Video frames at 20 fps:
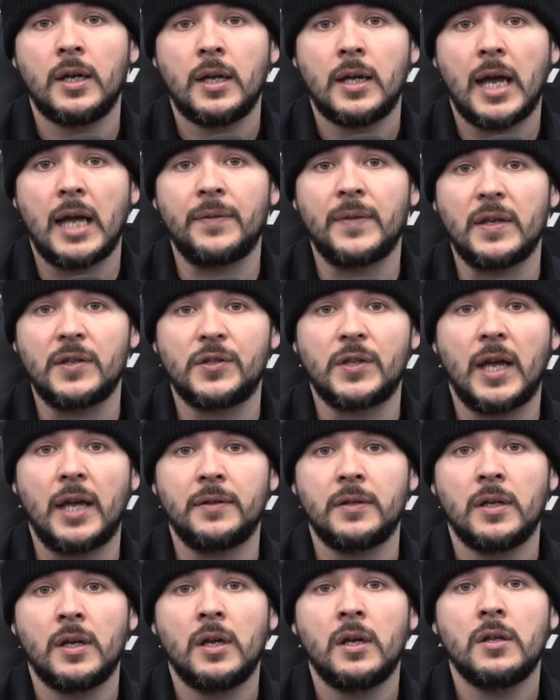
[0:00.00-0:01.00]
and they
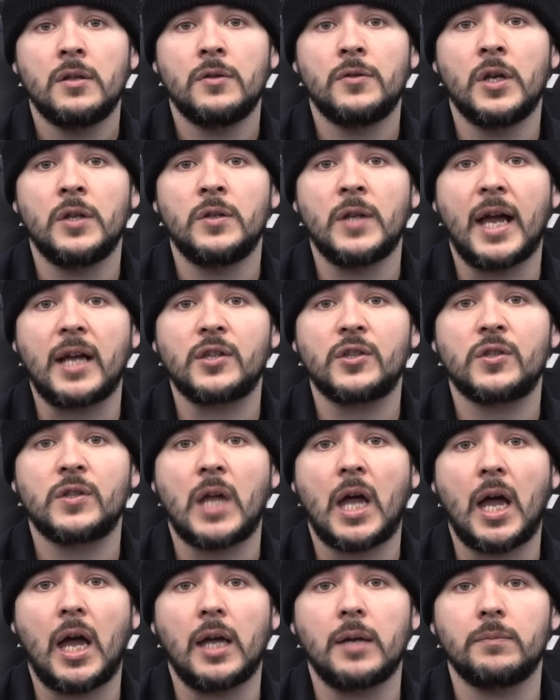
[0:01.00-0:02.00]
said, "The next
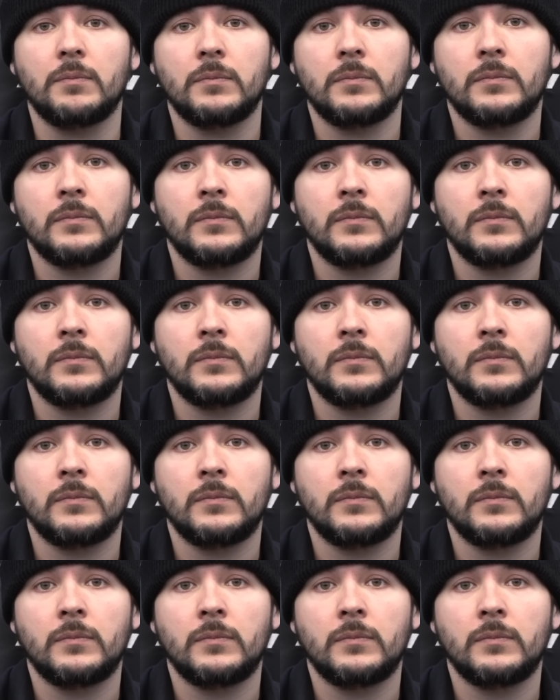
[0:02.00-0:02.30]
time